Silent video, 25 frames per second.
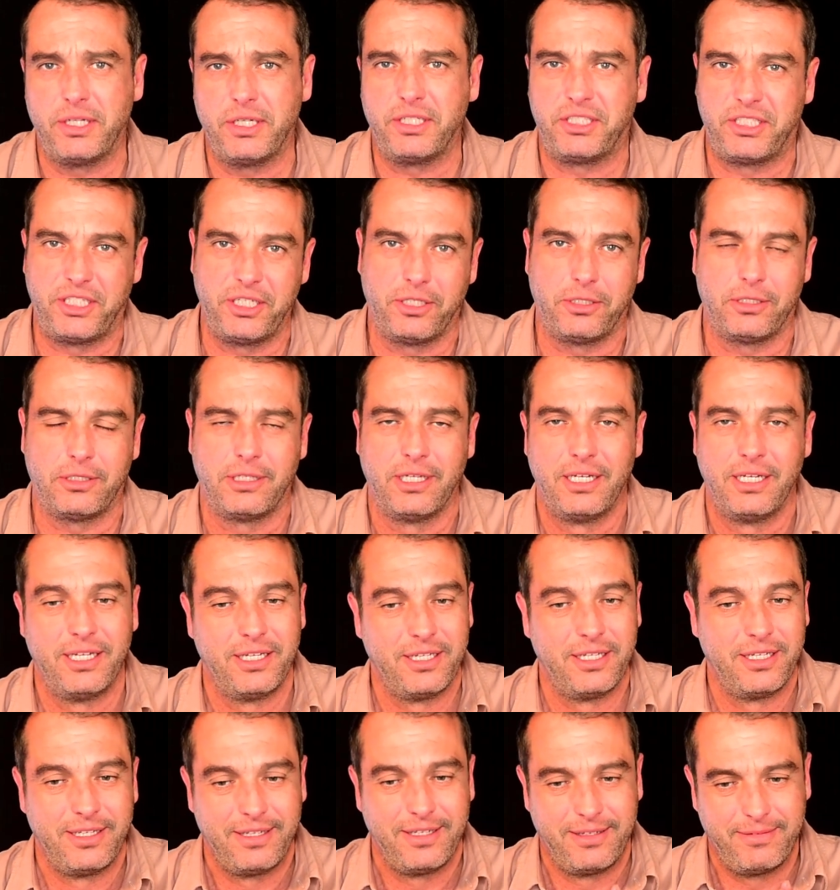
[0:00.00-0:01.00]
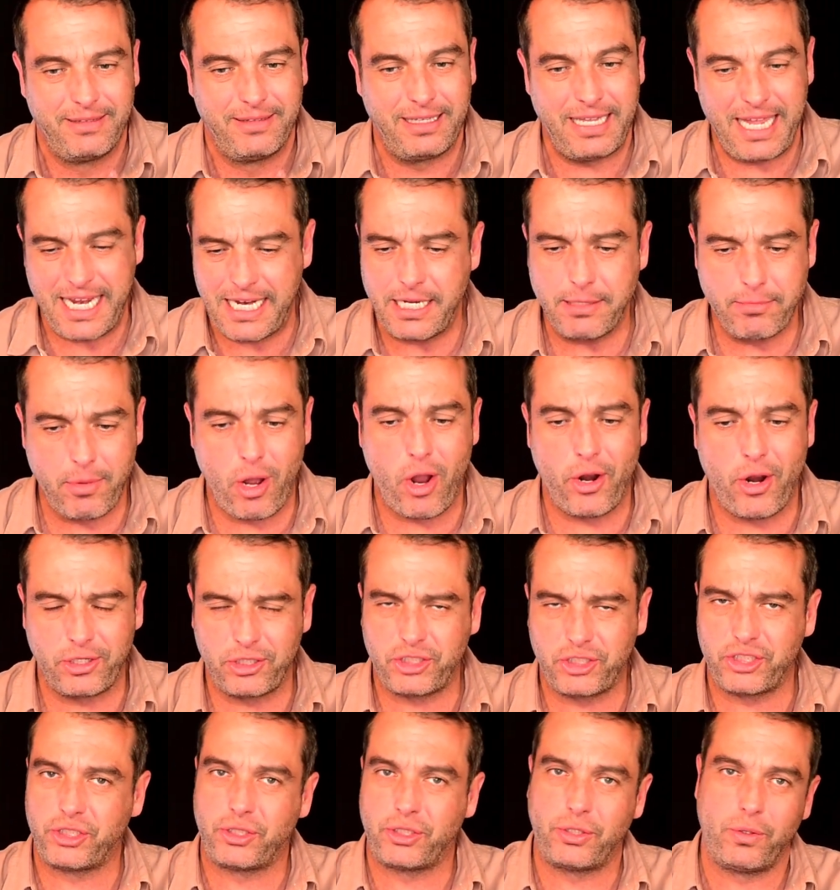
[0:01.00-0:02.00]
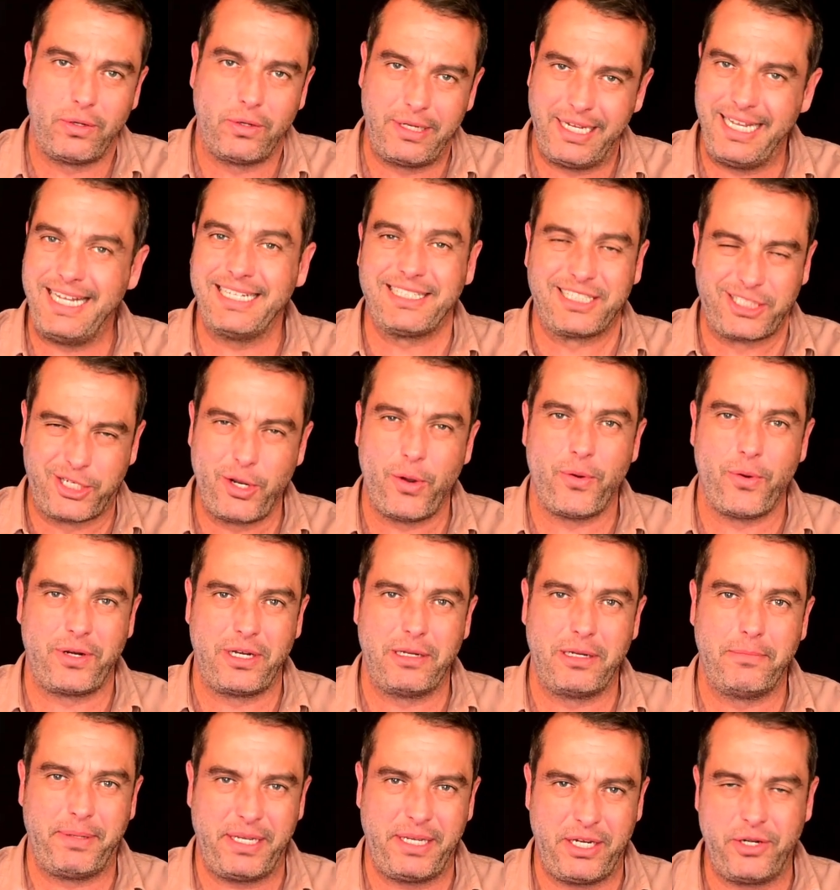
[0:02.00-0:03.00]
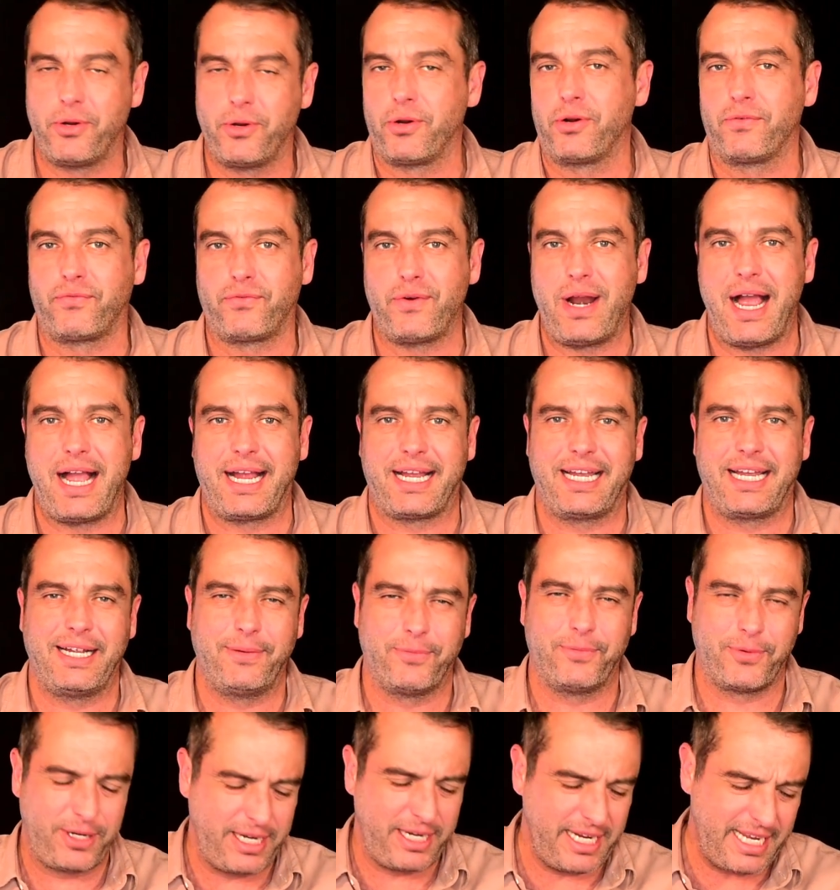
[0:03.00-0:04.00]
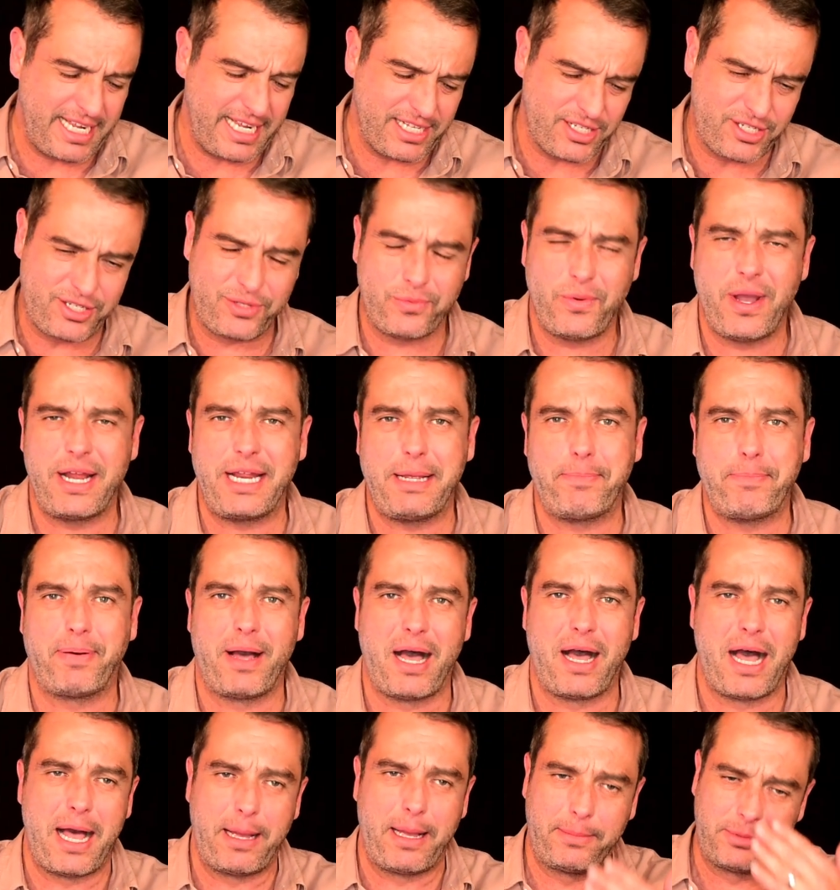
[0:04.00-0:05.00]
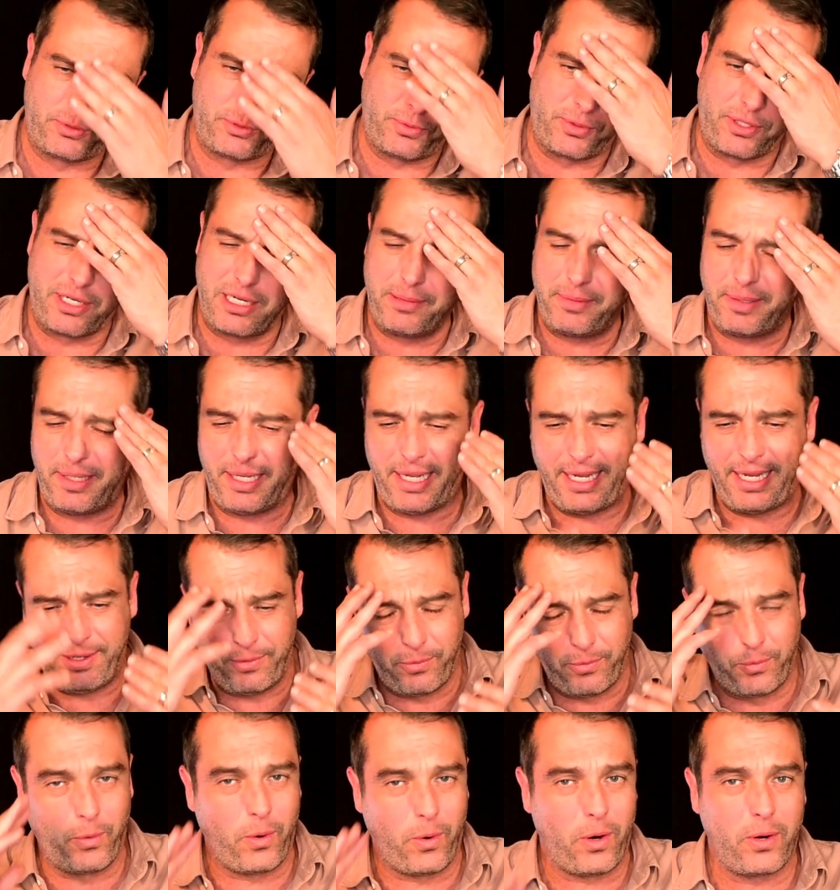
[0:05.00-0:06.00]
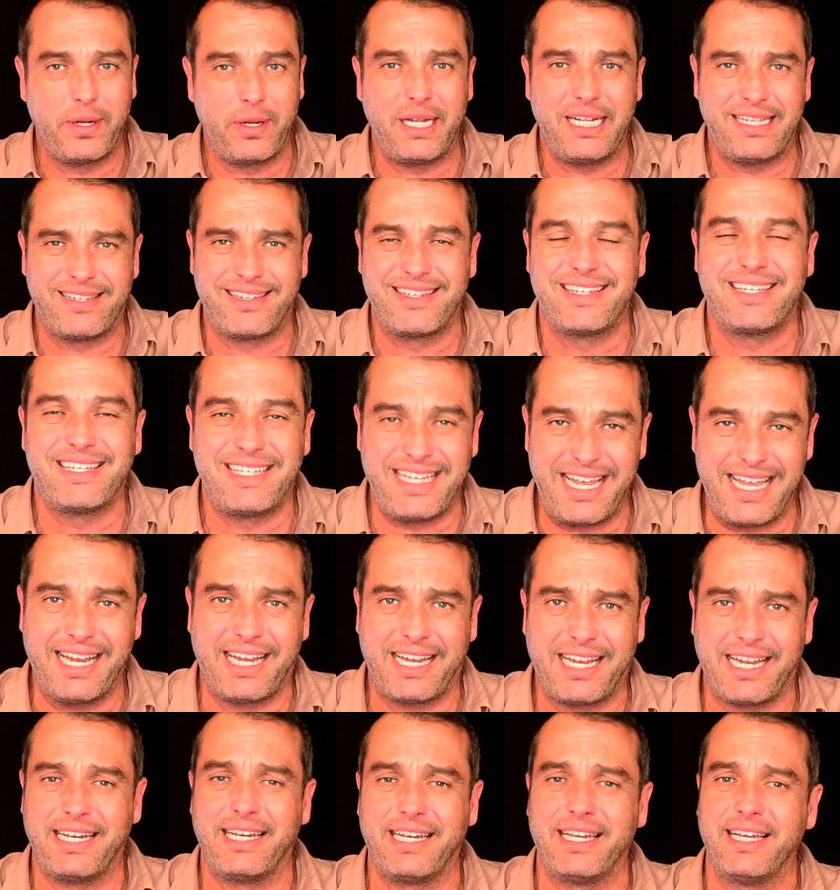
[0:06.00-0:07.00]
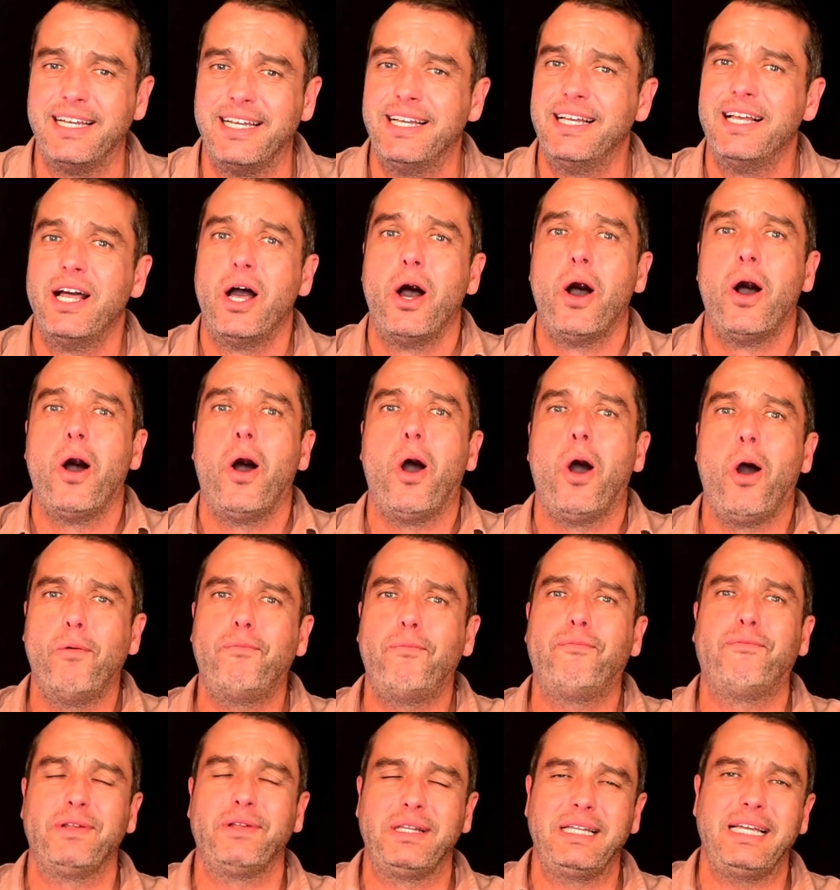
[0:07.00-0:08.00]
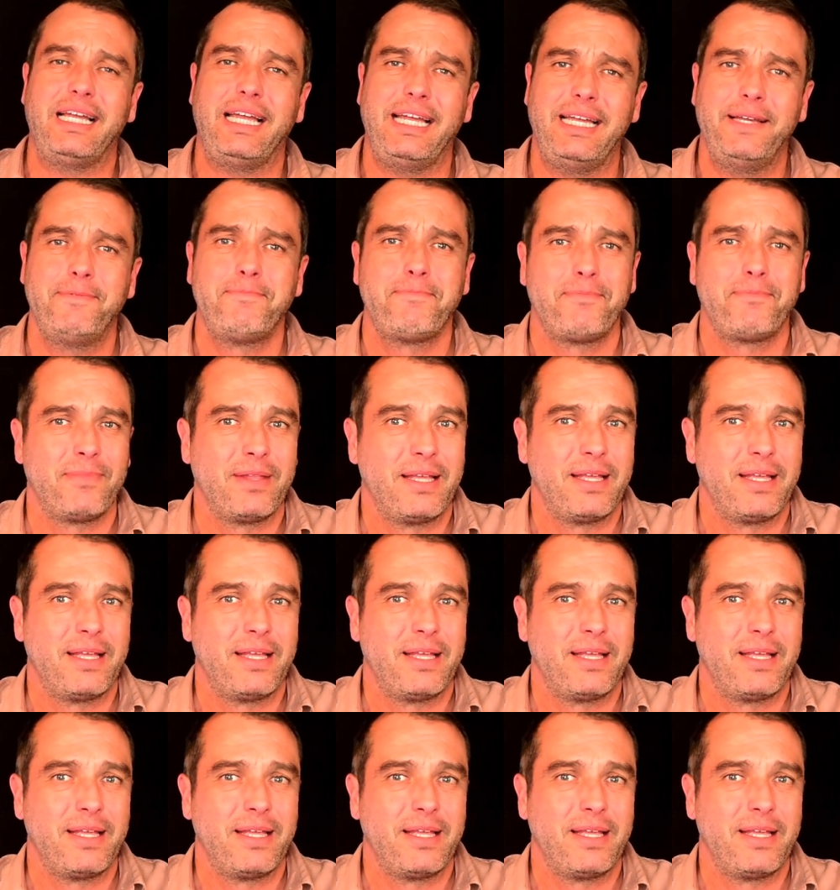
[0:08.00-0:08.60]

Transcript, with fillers: until late March, it's going to be nerve wracking. We're going to get sweaty palms, we're going to be worried sick, and hopefully